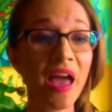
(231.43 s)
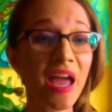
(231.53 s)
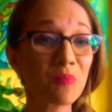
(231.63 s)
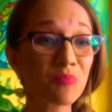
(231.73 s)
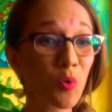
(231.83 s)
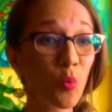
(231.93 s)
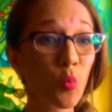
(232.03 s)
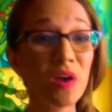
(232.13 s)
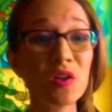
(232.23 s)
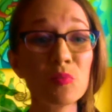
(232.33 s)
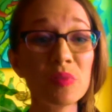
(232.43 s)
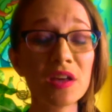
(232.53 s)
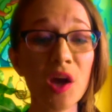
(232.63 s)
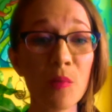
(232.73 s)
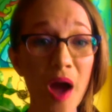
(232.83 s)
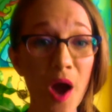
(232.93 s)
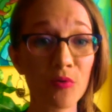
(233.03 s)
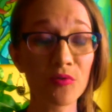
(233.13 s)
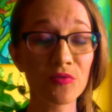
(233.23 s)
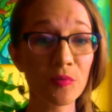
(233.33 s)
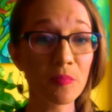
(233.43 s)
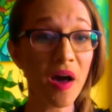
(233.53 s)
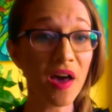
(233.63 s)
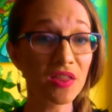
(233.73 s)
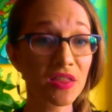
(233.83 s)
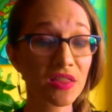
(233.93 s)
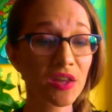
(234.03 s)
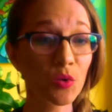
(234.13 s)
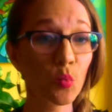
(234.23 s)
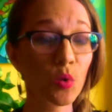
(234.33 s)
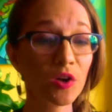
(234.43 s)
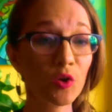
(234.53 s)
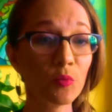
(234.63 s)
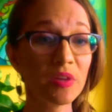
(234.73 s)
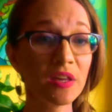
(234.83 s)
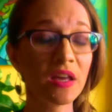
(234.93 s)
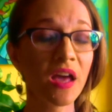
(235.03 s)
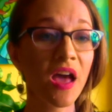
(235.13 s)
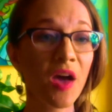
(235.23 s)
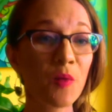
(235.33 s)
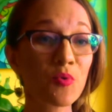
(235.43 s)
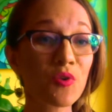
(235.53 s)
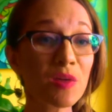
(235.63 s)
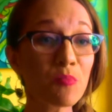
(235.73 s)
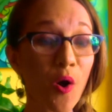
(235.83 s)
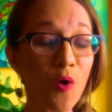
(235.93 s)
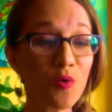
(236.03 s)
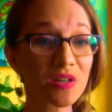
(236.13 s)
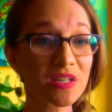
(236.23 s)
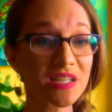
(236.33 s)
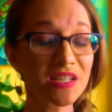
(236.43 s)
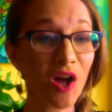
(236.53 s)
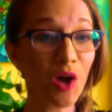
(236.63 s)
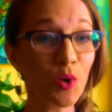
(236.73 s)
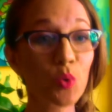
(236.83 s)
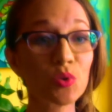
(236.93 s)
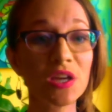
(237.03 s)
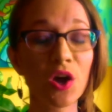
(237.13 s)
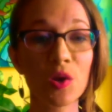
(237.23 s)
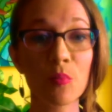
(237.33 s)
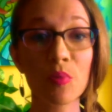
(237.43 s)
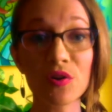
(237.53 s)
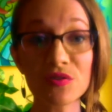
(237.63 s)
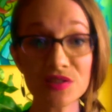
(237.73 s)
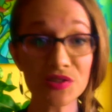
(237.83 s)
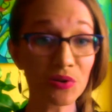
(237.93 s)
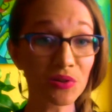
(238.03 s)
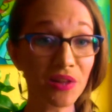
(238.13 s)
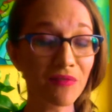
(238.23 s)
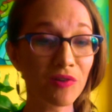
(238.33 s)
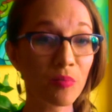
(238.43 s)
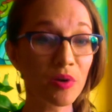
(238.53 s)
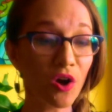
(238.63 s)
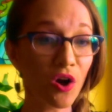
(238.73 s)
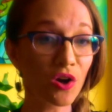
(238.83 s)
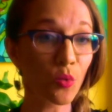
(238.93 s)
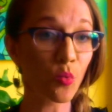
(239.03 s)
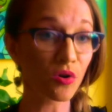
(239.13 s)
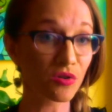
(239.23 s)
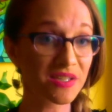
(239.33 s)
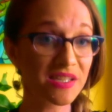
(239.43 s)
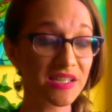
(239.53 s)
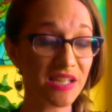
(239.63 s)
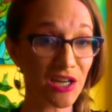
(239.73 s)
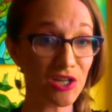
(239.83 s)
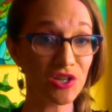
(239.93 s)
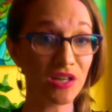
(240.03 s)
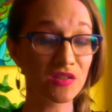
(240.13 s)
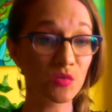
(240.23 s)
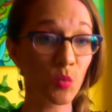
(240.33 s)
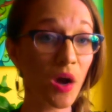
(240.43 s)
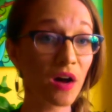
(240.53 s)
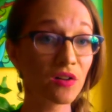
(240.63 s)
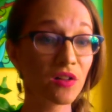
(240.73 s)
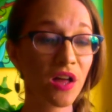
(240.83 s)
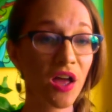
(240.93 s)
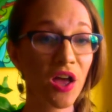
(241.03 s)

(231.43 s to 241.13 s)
April will be a powerful month. It will be pretty potent, not only on a personal level, but on a world stage as well.